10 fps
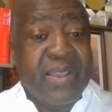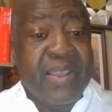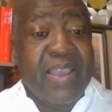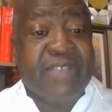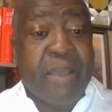
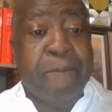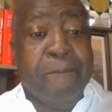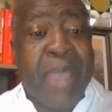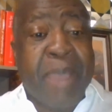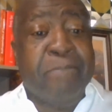is a
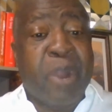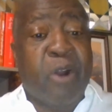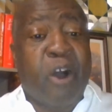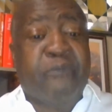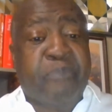member
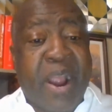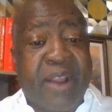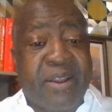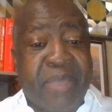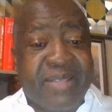of
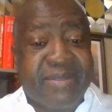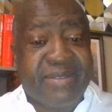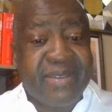parliament